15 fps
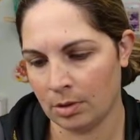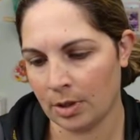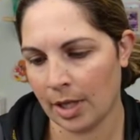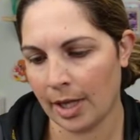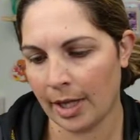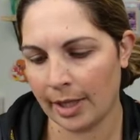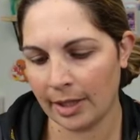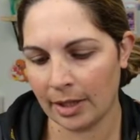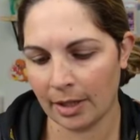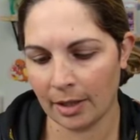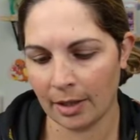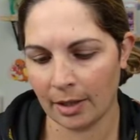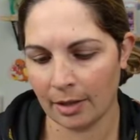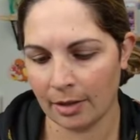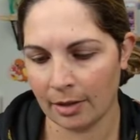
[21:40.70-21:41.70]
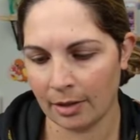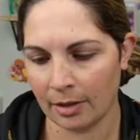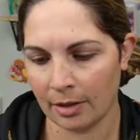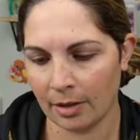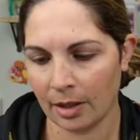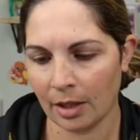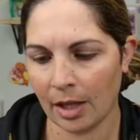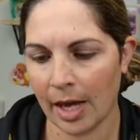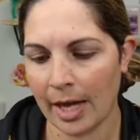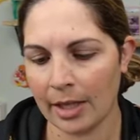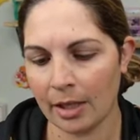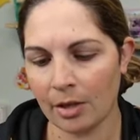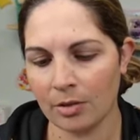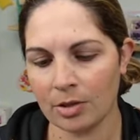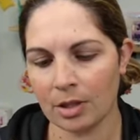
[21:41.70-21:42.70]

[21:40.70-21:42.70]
I like the, the Latios